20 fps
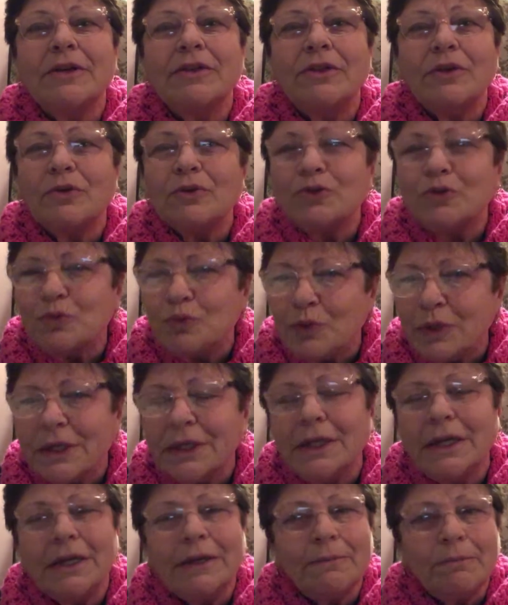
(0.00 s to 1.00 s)
those
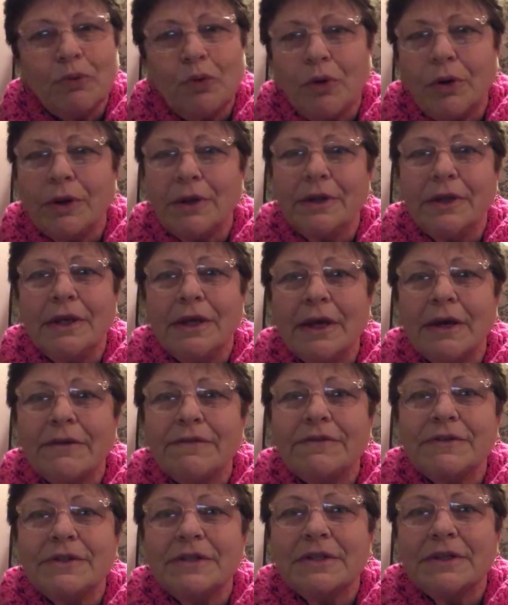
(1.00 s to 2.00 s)
really important
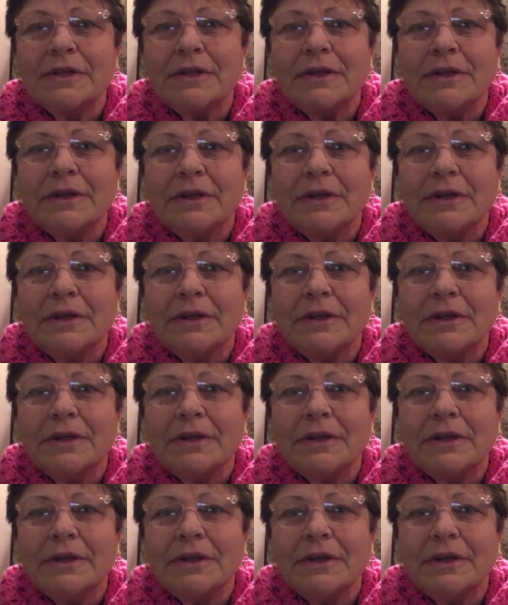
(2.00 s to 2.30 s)
gifts.